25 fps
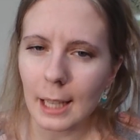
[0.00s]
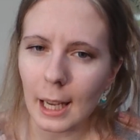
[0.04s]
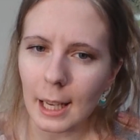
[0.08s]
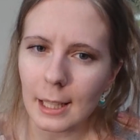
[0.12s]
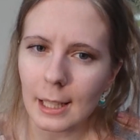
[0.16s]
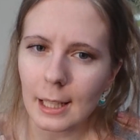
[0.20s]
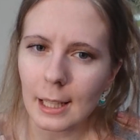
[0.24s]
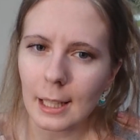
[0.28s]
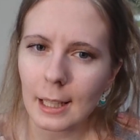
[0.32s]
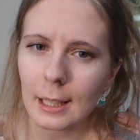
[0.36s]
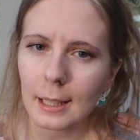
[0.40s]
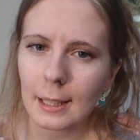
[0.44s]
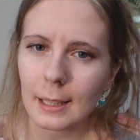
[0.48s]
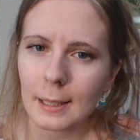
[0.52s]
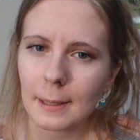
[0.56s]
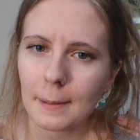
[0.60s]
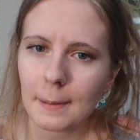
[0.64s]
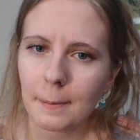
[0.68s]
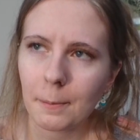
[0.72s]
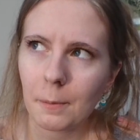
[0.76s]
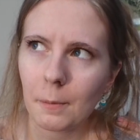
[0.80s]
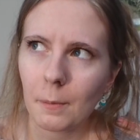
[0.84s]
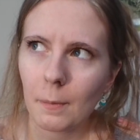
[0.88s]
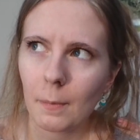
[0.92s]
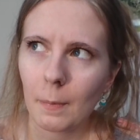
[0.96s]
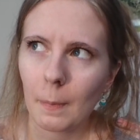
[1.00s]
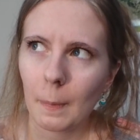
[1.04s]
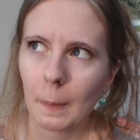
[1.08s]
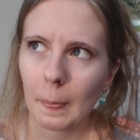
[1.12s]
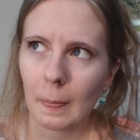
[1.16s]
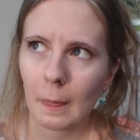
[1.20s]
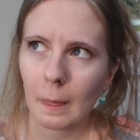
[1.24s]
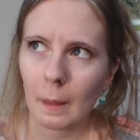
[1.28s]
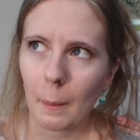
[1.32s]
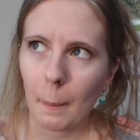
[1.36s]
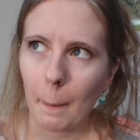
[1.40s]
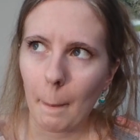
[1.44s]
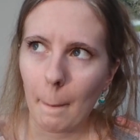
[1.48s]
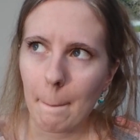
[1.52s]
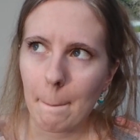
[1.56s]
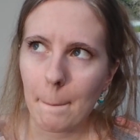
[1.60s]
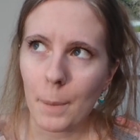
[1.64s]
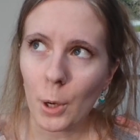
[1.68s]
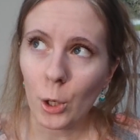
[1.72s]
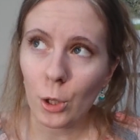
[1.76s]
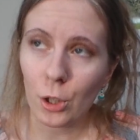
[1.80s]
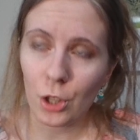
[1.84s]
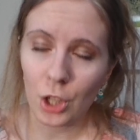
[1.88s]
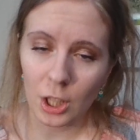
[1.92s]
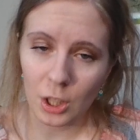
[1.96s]
doesn't
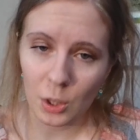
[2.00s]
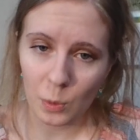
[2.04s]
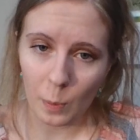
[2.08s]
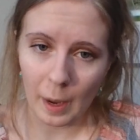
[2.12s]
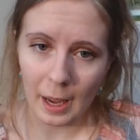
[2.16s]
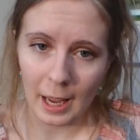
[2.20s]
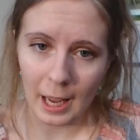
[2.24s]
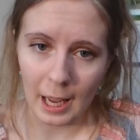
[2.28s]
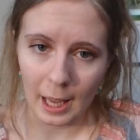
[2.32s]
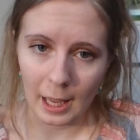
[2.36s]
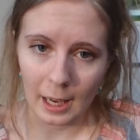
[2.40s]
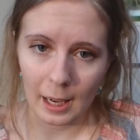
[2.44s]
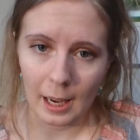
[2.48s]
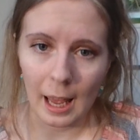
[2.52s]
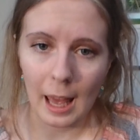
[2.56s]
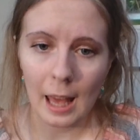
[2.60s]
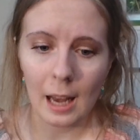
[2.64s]
push its way in.